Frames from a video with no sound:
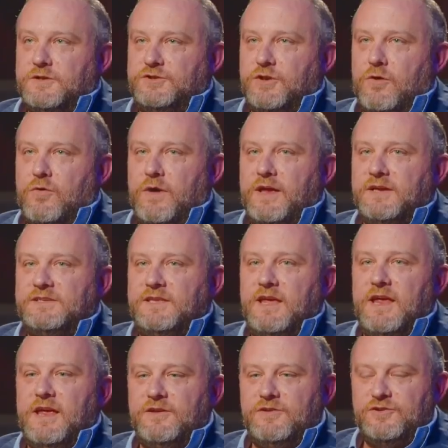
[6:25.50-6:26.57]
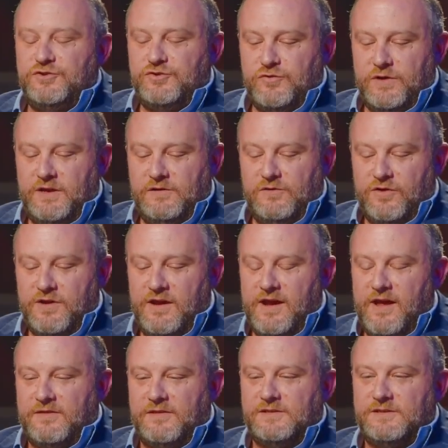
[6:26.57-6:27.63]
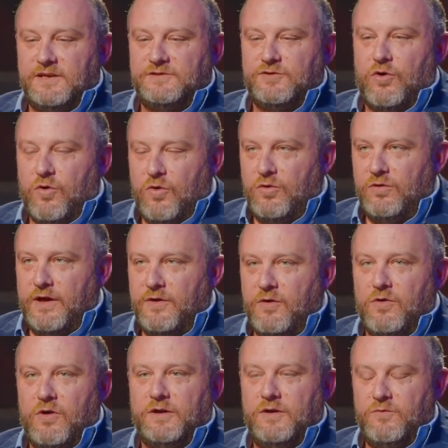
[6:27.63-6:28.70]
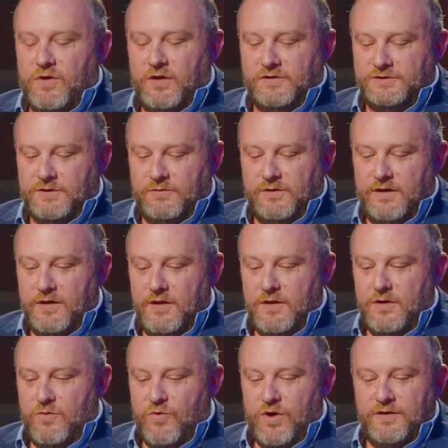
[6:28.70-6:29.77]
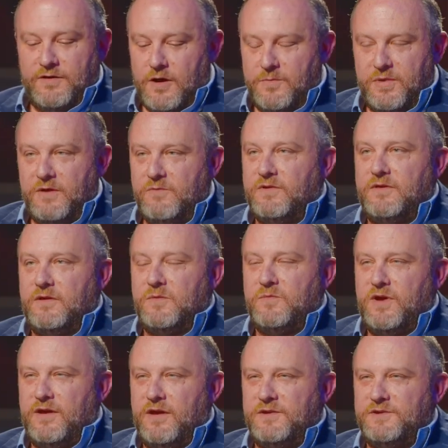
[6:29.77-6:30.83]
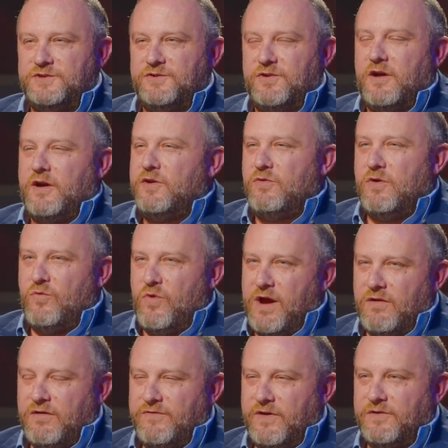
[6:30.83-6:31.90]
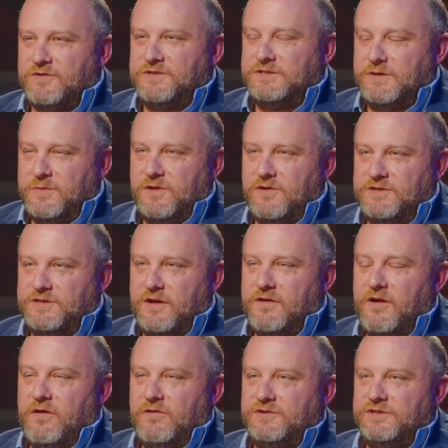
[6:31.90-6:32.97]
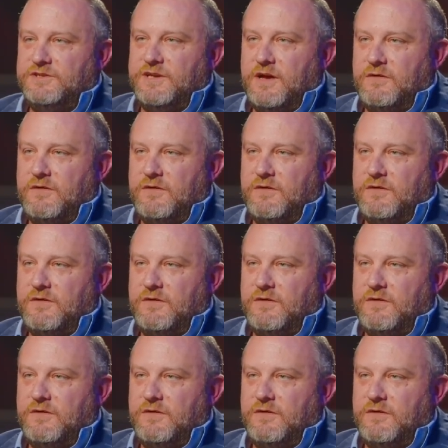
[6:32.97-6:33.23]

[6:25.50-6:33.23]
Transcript: So is the industry looking at this as a whole? I know Honeywell is only one company within a big industry. Are you aware of other similar technologies